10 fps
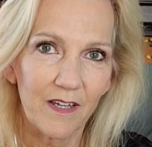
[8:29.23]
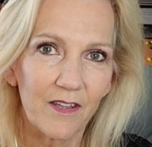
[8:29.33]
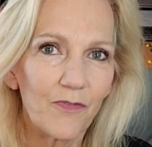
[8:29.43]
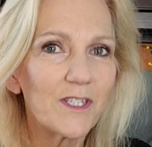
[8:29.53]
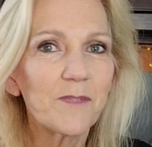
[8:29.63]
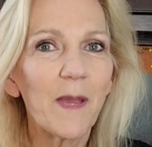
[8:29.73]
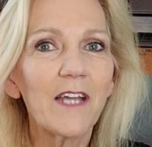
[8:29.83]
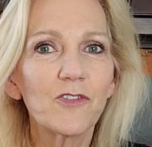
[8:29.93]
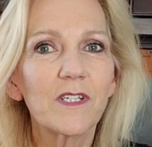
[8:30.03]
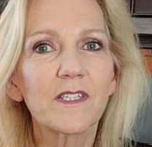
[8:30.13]
The
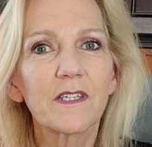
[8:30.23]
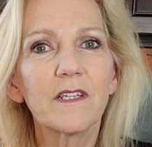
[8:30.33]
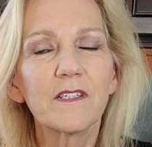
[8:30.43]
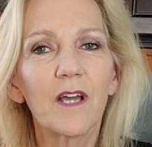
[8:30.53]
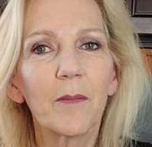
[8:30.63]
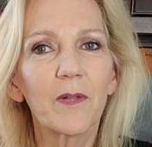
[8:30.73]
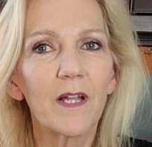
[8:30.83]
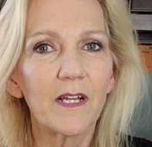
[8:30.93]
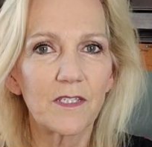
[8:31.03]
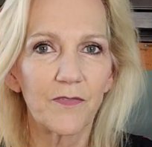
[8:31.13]
Fitzpatrick skin type
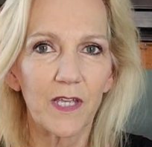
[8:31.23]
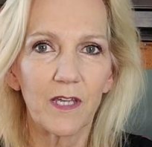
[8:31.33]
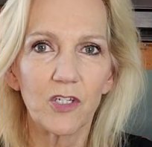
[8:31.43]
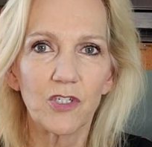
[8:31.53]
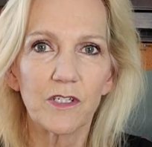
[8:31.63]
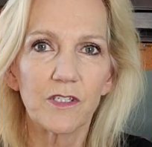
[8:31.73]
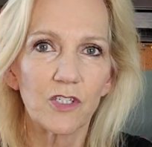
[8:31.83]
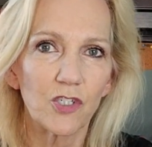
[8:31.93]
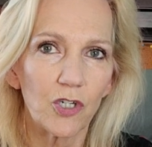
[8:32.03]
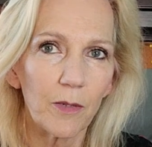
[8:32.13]
classification is
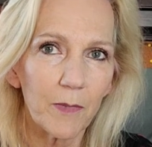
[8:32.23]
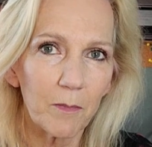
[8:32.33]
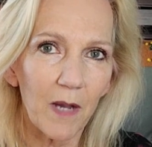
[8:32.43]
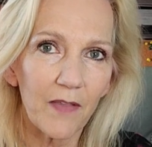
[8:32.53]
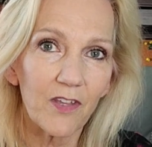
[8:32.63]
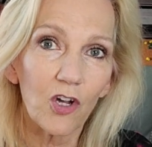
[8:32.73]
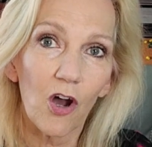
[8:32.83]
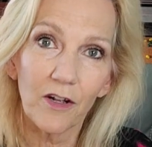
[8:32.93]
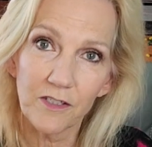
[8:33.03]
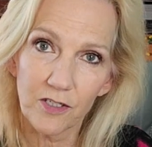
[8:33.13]
determined by the
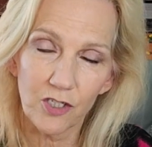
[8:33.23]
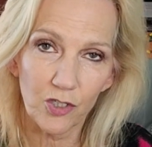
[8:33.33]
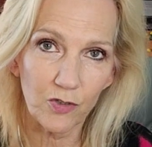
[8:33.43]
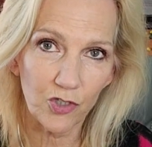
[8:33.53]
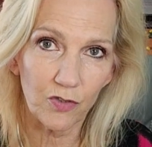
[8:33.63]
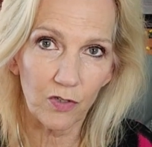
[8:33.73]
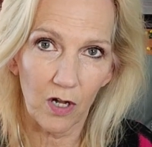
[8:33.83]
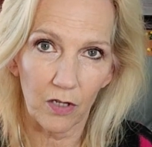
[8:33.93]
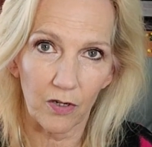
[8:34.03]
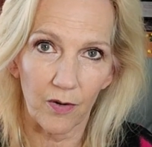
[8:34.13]
constitutional
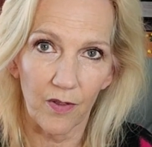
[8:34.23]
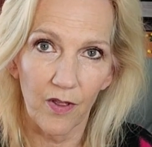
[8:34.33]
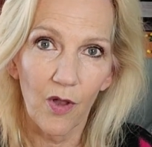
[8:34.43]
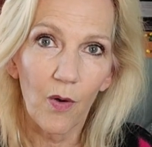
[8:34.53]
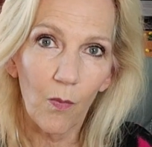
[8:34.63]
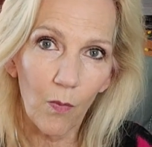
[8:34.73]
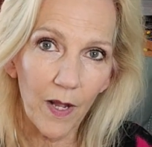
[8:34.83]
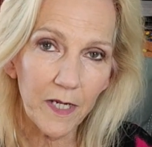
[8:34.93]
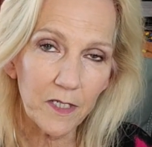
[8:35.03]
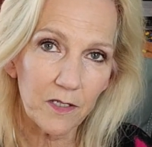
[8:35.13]
color,
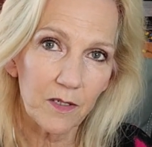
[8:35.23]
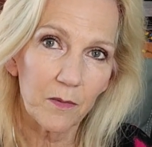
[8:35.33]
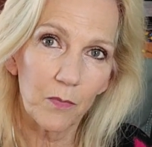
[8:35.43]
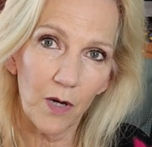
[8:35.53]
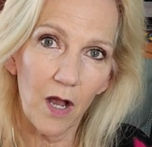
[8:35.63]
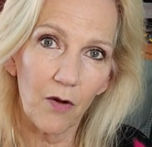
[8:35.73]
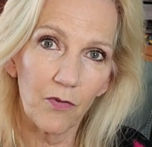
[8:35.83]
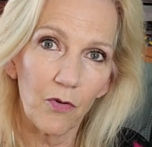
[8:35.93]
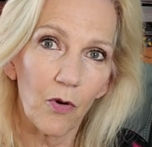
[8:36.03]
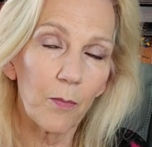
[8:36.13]
white,
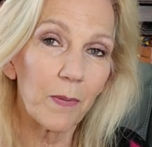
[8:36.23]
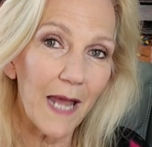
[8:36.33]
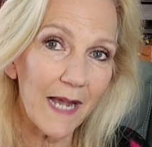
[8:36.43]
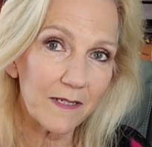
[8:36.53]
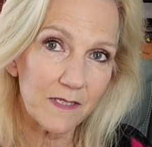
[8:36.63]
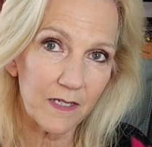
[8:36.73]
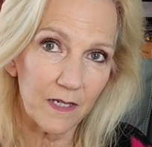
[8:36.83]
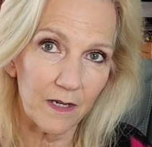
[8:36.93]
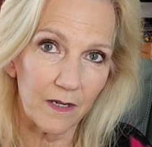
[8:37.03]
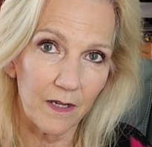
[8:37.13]
brown, or black
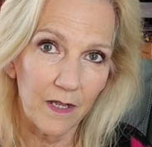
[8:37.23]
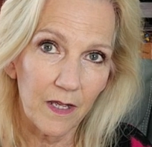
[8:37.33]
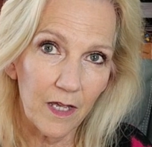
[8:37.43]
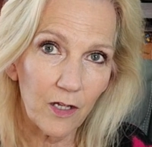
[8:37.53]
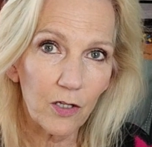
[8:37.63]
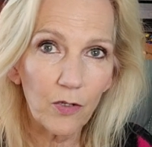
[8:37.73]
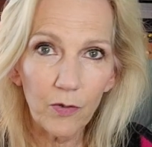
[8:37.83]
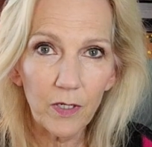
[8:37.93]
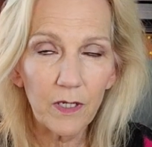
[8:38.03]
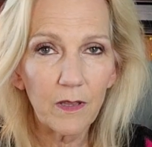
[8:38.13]
skin,
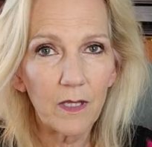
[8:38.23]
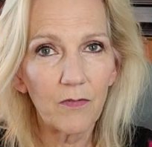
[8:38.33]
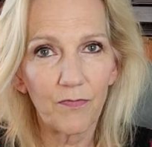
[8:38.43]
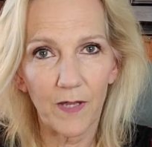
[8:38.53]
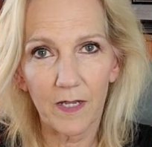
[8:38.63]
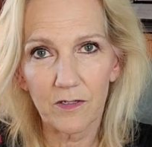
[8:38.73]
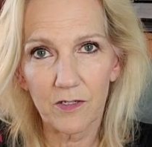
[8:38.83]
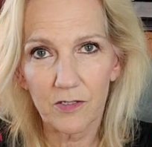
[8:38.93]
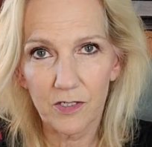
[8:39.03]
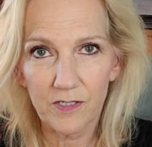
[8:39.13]
including the effect
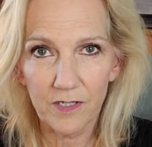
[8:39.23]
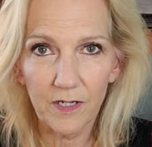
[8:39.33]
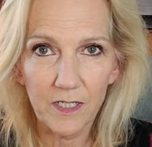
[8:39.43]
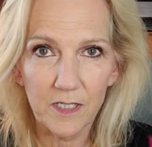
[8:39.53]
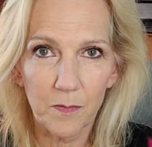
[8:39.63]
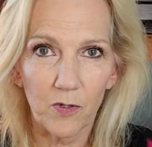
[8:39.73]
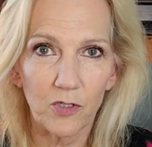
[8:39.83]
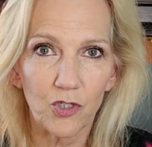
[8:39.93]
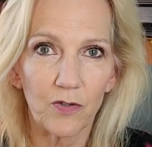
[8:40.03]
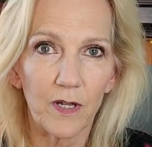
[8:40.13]
to sun
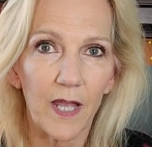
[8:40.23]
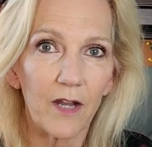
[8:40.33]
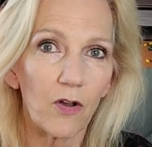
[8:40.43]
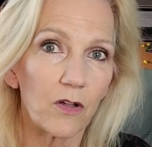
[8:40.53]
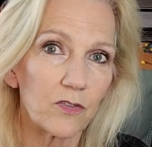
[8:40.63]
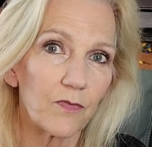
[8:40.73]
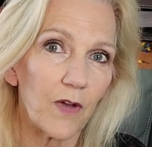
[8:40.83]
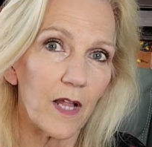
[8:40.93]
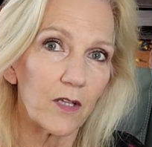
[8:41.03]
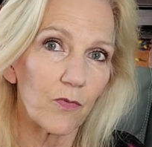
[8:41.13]
exposure and
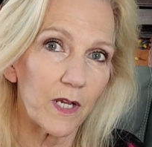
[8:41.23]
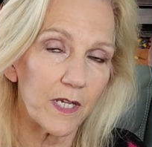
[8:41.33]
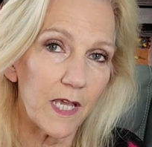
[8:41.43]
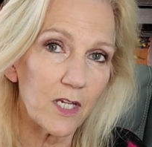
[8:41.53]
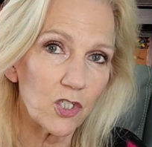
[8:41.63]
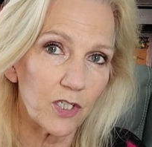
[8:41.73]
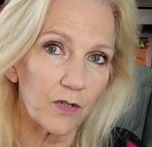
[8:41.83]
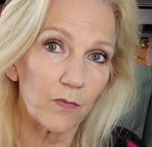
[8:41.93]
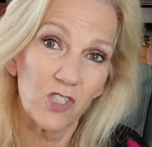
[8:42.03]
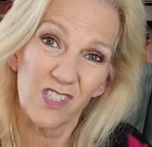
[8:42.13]
ultraviolet radiation,
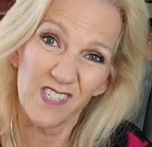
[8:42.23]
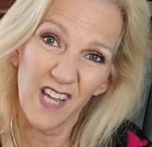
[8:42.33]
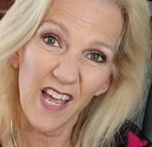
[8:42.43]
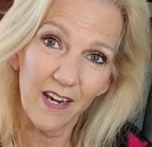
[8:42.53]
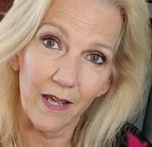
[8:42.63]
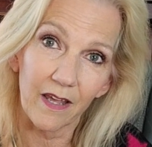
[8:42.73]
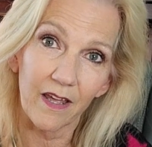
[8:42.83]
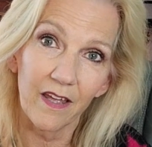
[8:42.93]
which is tanning.